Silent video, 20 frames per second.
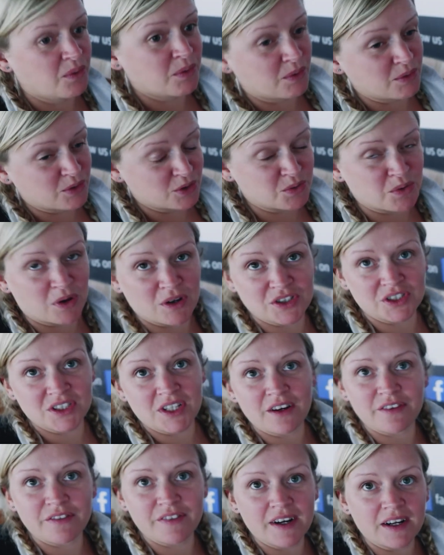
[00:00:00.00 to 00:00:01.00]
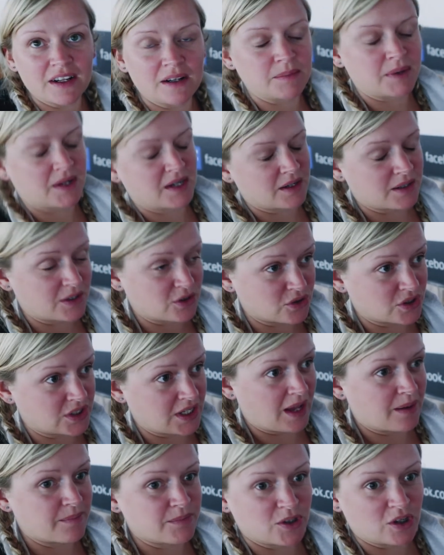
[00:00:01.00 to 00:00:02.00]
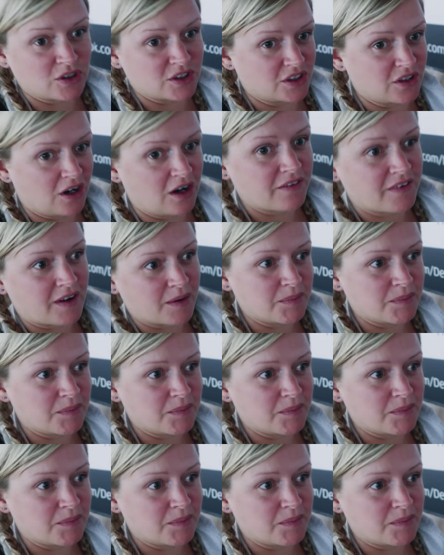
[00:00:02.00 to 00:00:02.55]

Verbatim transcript: We were just watching that film and I've just kept nodding off.